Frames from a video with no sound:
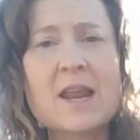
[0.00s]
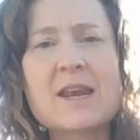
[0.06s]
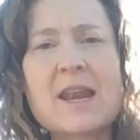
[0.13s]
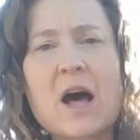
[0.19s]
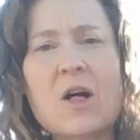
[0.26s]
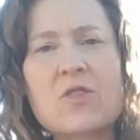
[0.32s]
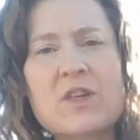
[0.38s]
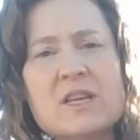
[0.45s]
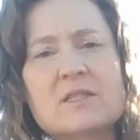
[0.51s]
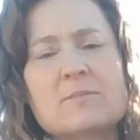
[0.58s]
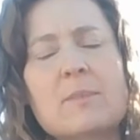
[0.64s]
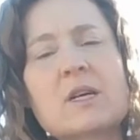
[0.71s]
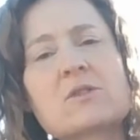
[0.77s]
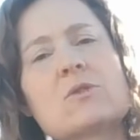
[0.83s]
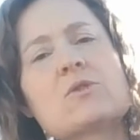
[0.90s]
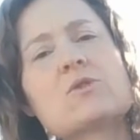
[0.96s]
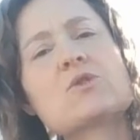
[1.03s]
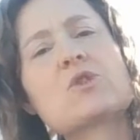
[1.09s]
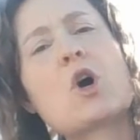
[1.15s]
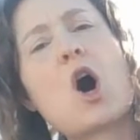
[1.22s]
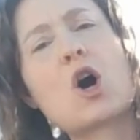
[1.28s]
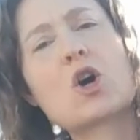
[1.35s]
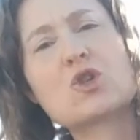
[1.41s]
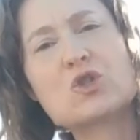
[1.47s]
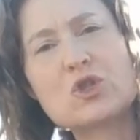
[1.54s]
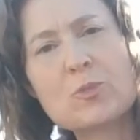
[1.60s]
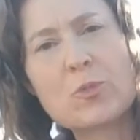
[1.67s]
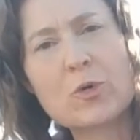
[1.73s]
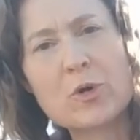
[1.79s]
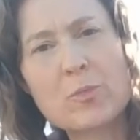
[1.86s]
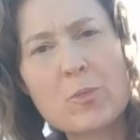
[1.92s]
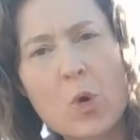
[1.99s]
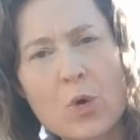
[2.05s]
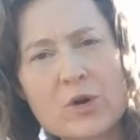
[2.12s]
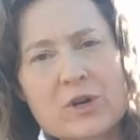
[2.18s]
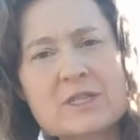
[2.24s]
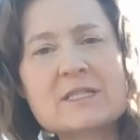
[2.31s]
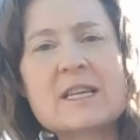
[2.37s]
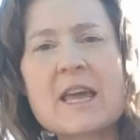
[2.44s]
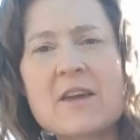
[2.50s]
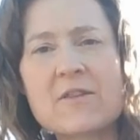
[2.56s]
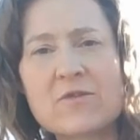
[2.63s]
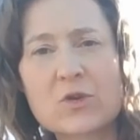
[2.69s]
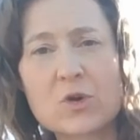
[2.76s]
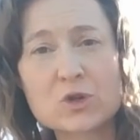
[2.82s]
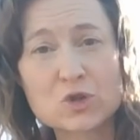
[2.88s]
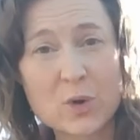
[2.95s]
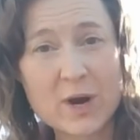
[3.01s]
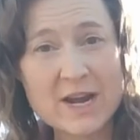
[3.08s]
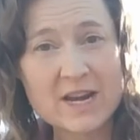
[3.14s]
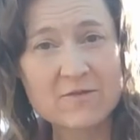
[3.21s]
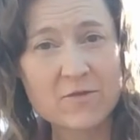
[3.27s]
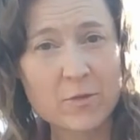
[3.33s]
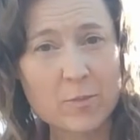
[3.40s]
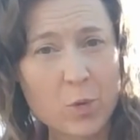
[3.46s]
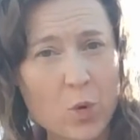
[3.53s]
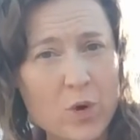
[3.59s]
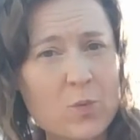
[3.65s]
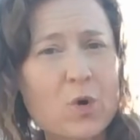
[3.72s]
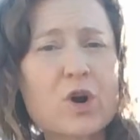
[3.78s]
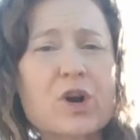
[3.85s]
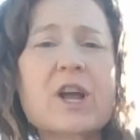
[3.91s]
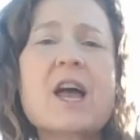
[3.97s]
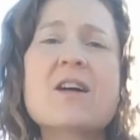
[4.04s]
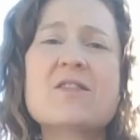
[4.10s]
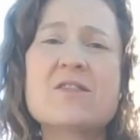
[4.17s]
Now these muscles are super important if you're training for point work.